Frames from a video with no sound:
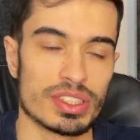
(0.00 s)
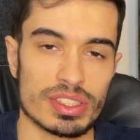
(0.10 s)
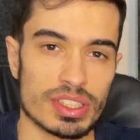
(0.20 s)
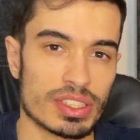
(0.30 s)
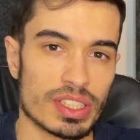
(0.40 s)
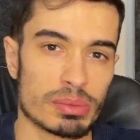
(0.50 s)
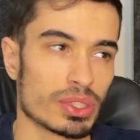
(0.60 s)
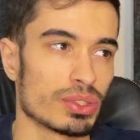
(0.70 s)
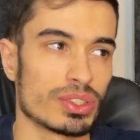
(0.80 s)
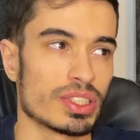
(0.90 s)
It's
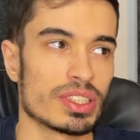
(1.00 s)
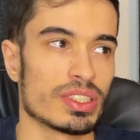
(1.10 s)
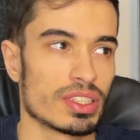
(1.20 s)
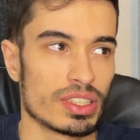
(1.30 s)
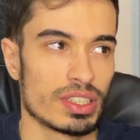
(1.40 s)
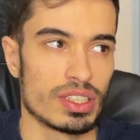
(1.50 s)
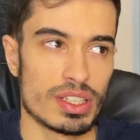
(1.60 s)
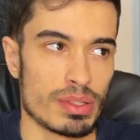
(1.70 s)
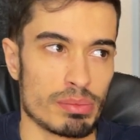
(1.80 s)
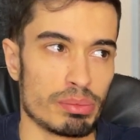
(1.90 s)
absolutely
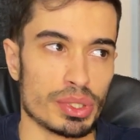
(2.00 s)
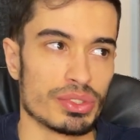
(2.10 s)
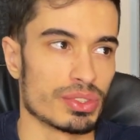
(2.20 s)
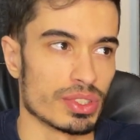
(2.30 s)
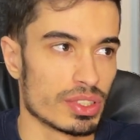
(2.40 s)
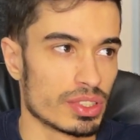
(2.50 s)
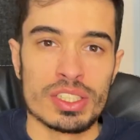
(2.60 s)
beautiful.